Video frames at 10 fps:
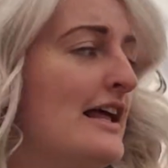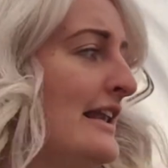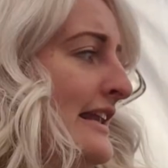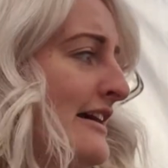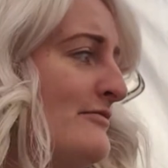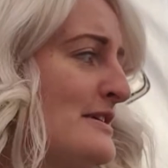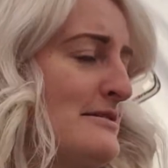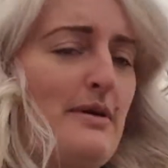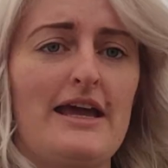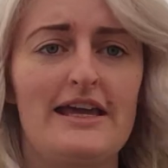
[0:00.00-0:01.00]
Love me
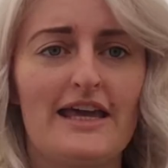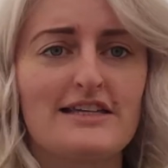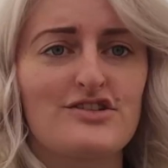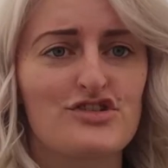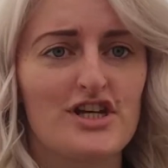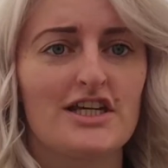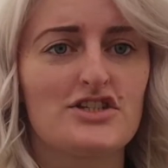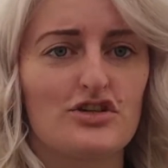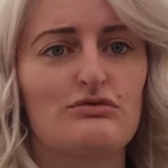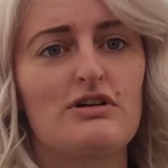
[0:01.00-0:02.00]
some pancakes. The
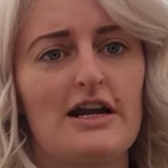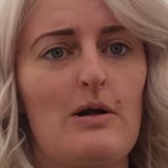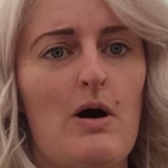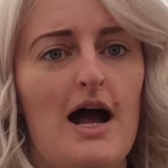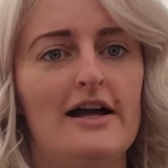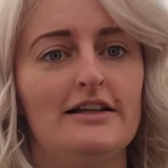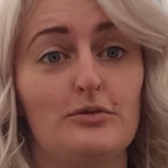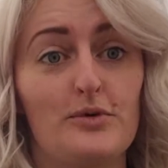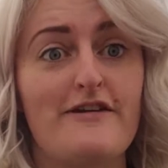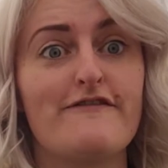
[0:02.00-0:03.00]
chickens are running
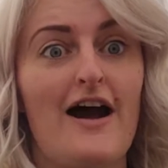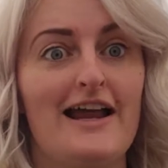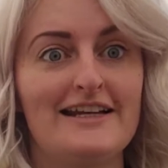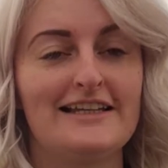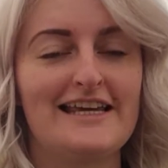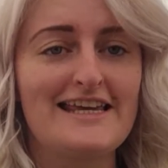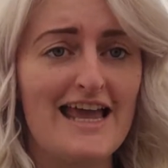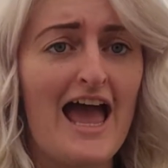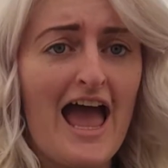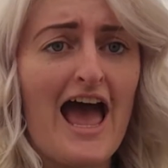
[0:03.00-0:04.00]
wild. We finally
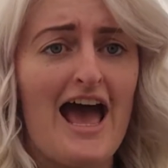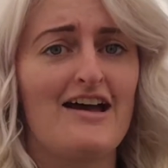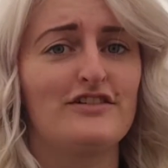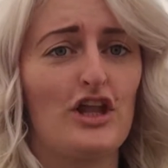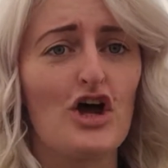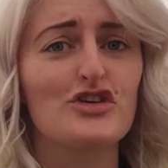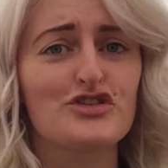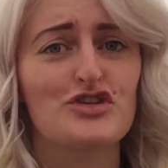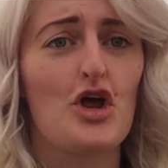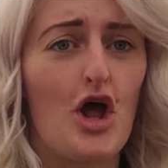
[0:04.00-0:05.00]
have
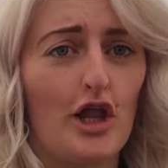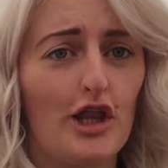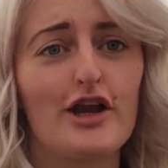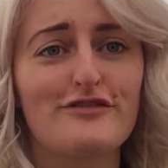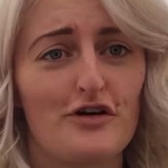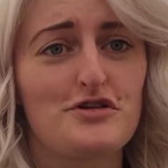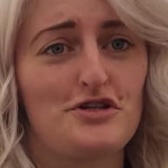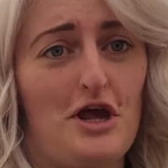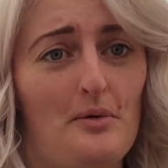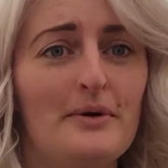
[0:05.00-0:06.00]
lost a lot of our
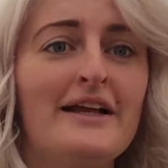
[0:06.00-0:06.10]
snow.